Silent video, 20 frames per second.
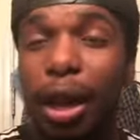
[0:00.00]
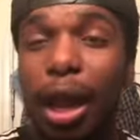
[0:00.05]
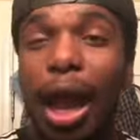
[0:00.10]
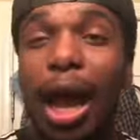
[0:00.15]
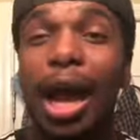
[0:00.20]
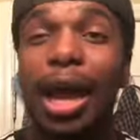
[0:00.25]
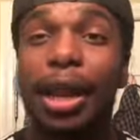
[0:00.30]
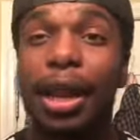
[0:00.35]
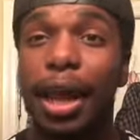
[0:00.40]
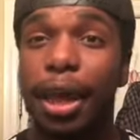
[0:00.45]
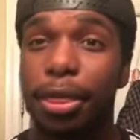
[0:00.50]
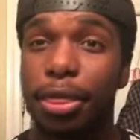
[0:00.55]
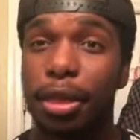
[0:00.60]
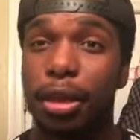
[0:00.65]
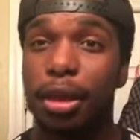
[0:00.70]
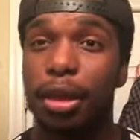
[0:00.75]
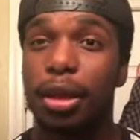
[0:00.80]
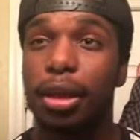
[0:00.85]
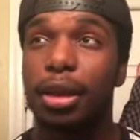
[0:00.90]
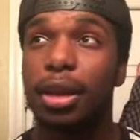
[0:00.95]
And I
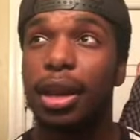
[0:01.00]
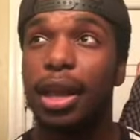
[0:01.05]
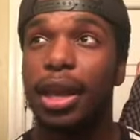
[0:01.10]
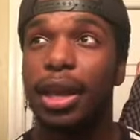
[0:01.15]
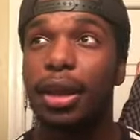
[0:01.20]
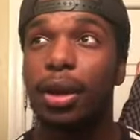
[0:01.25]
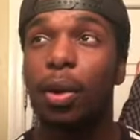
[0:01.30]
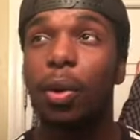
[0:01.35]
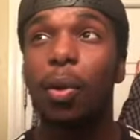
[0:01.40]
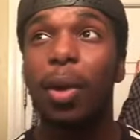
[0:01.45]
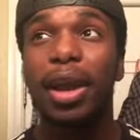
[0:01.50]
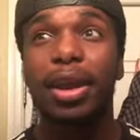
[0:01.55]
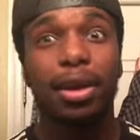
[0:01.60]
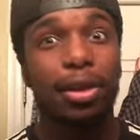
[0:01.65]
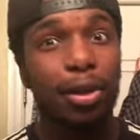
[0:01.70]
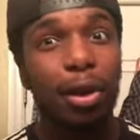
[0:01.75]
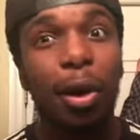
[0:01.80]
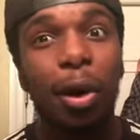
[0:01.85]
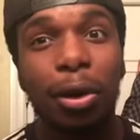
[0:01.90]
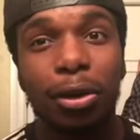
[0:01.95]
thinking like, oh, I could
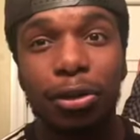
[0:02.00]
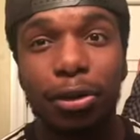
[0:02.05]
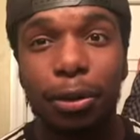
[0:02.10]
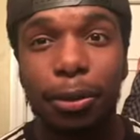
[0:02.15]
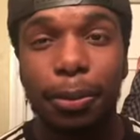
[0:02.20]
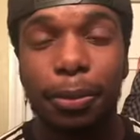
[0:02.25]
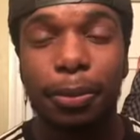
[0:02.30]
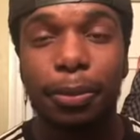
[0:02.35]
talk to him.